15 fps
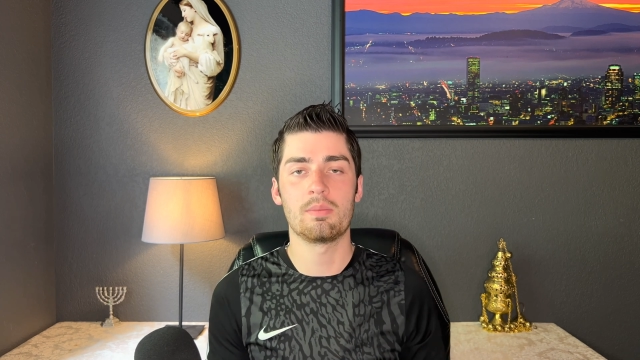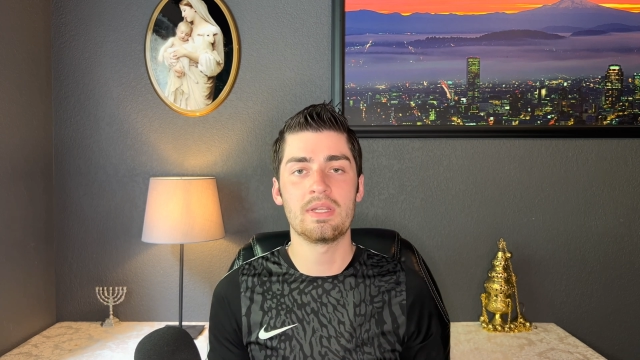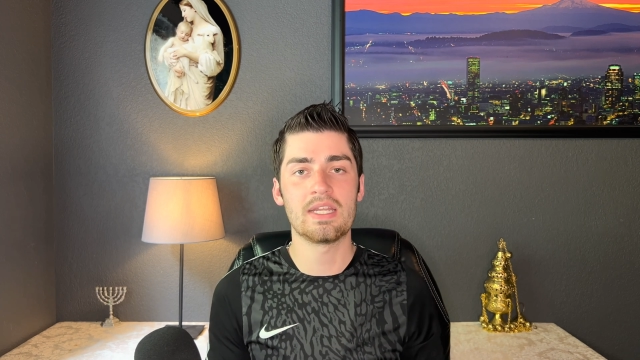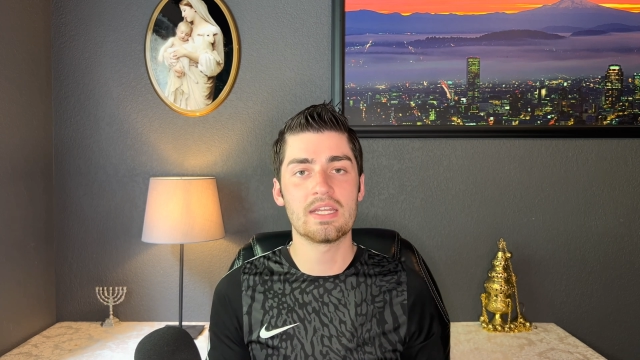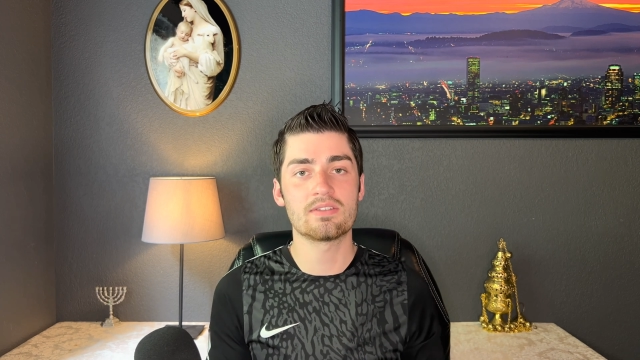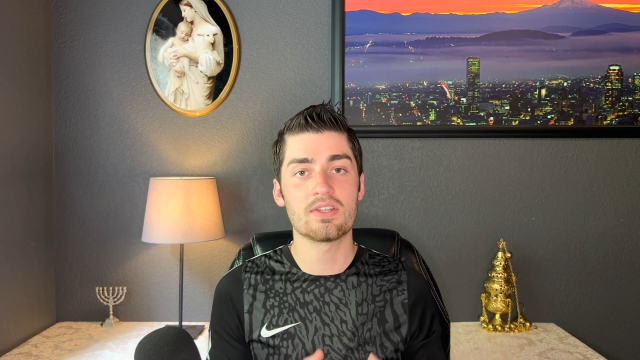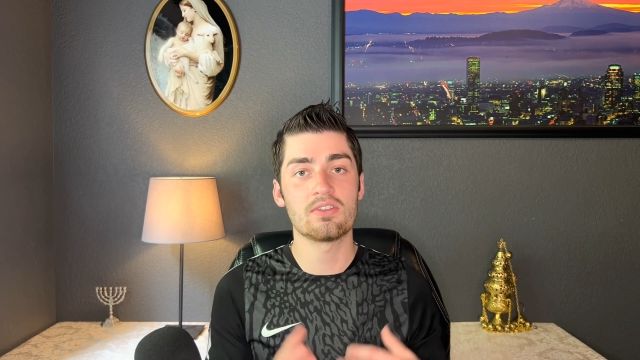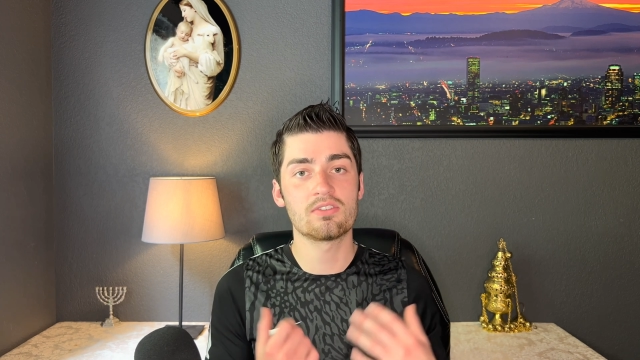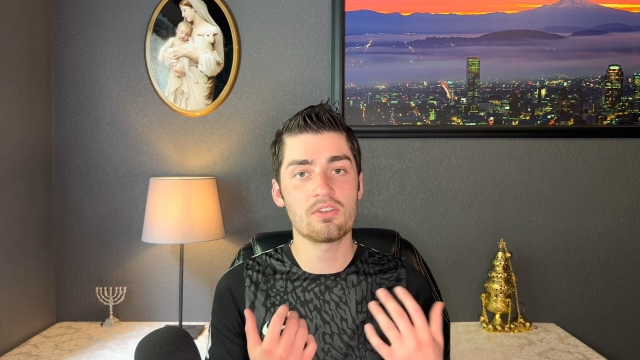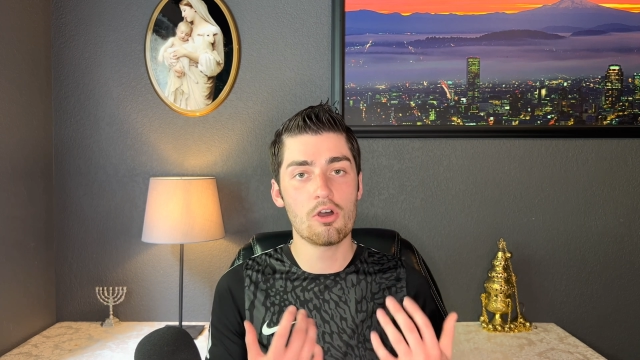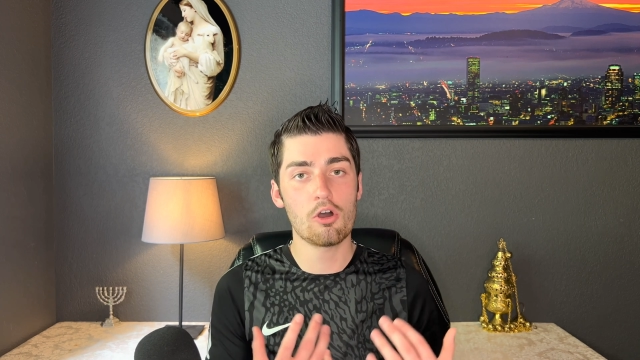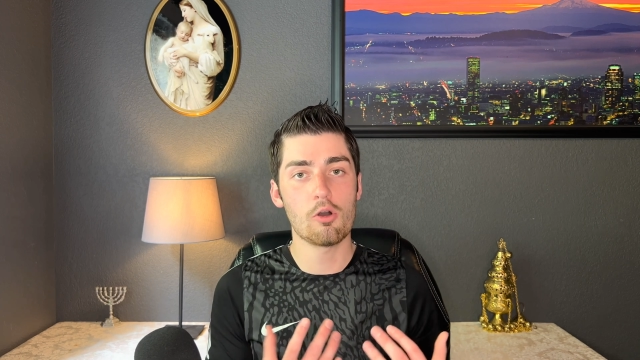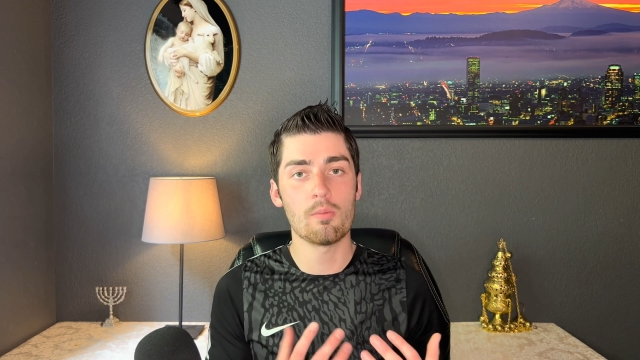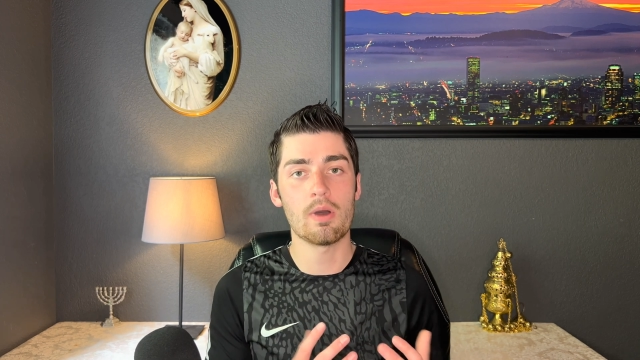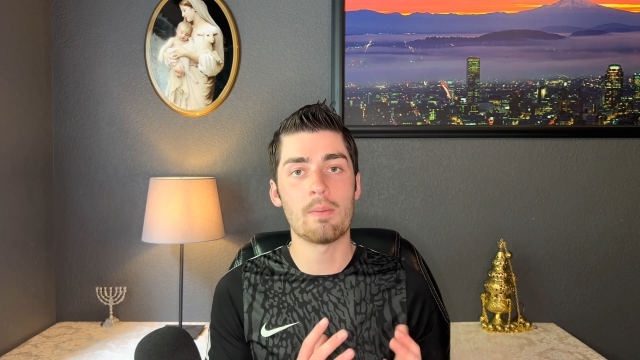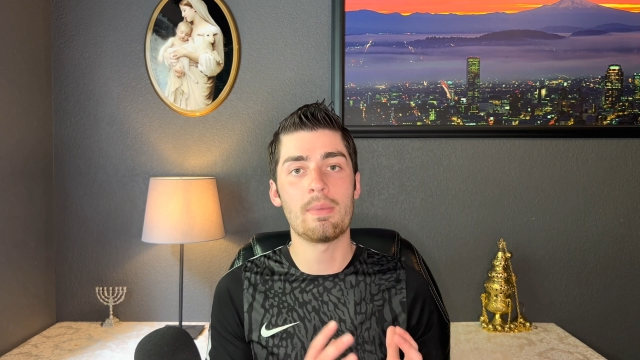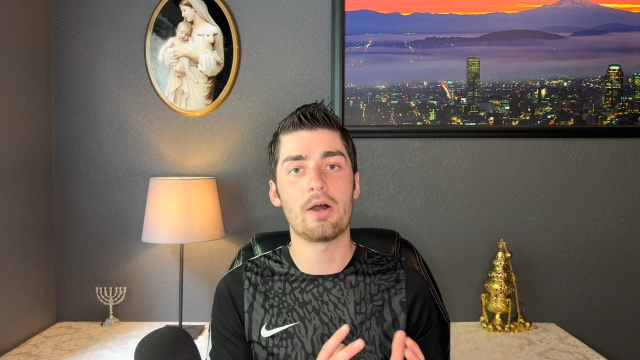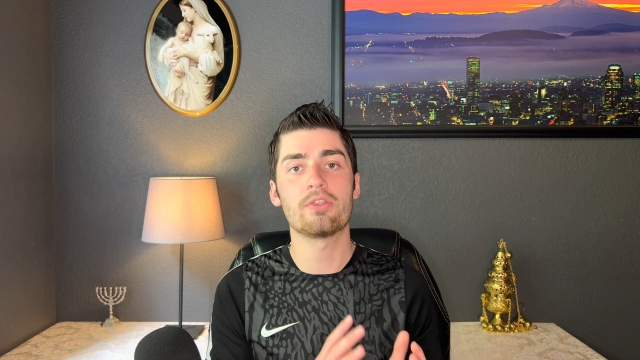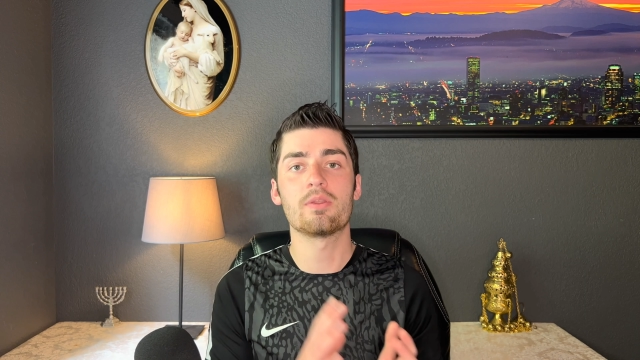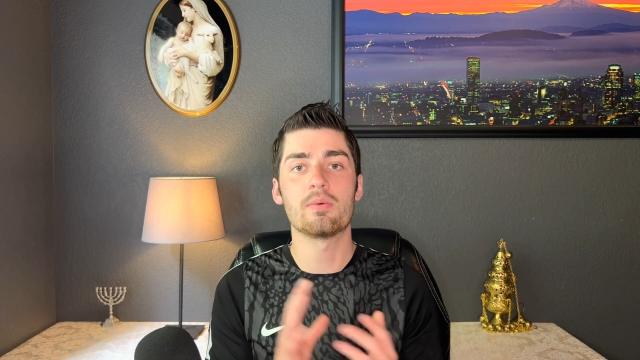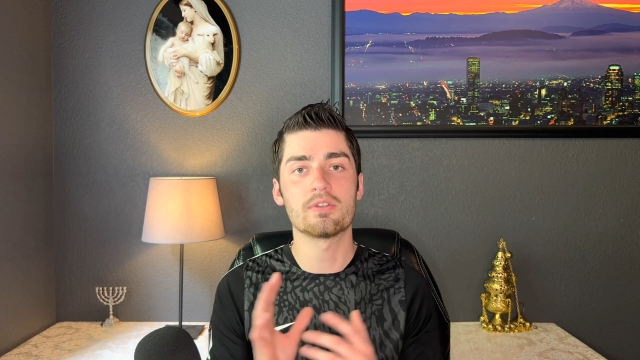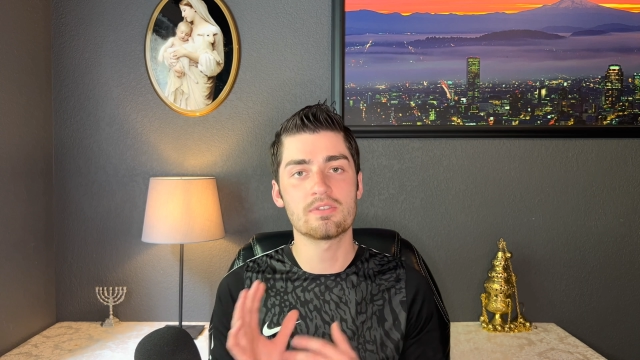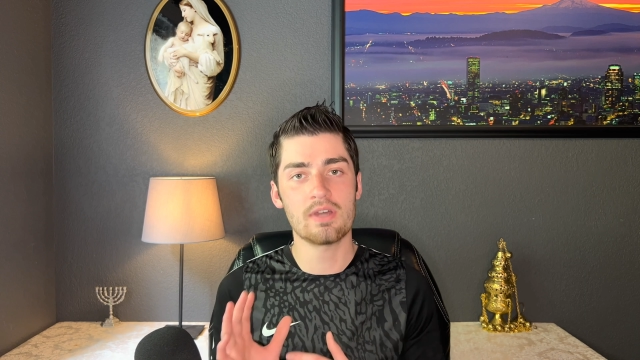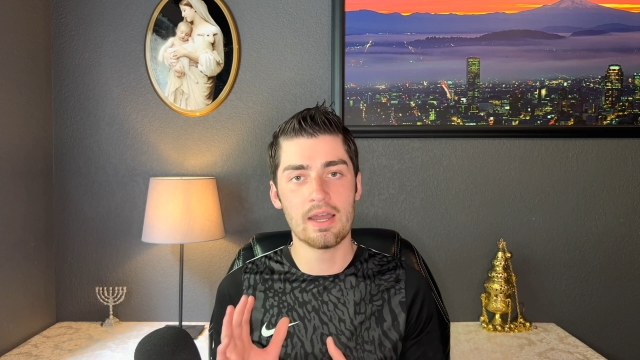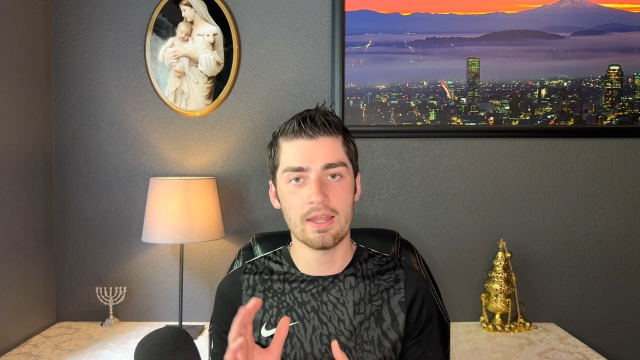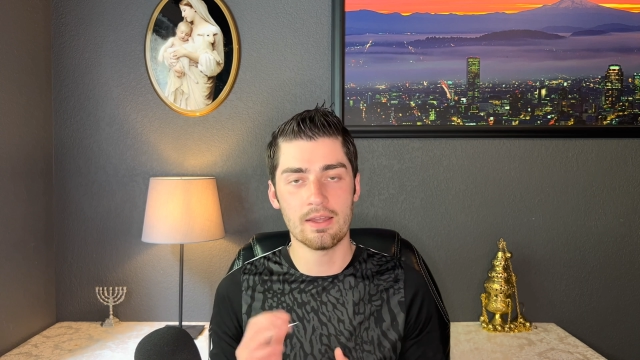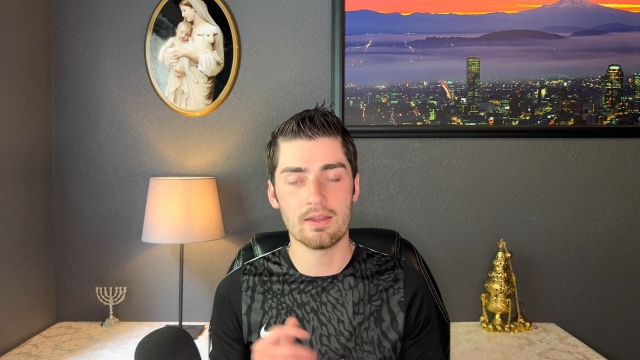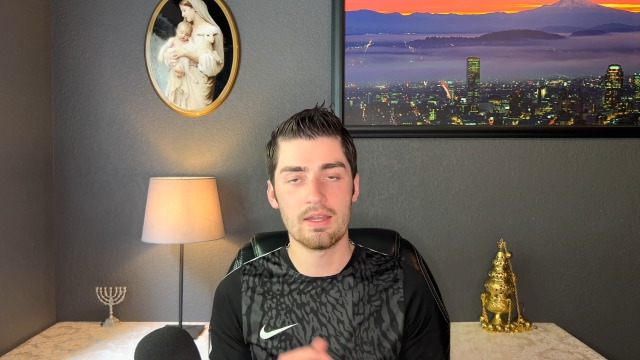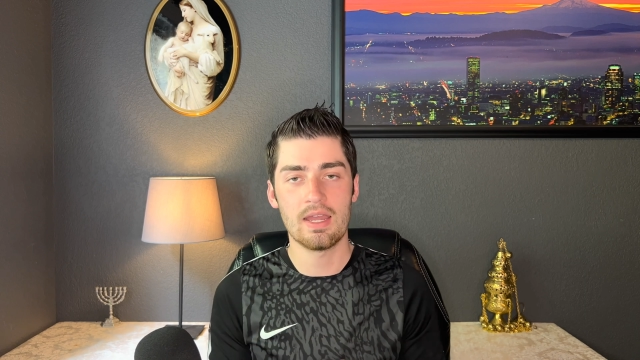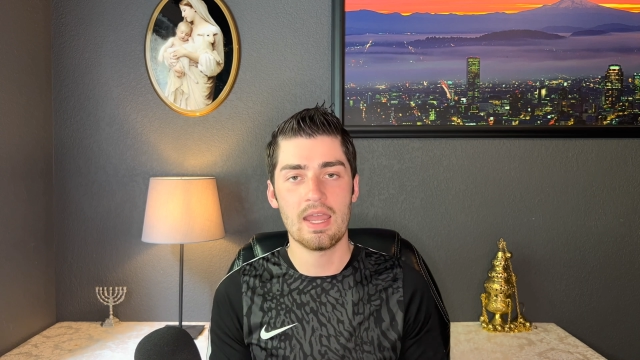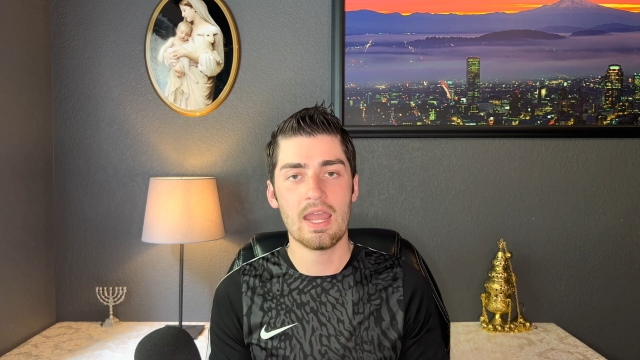meaning it's a psalm about the Messiah,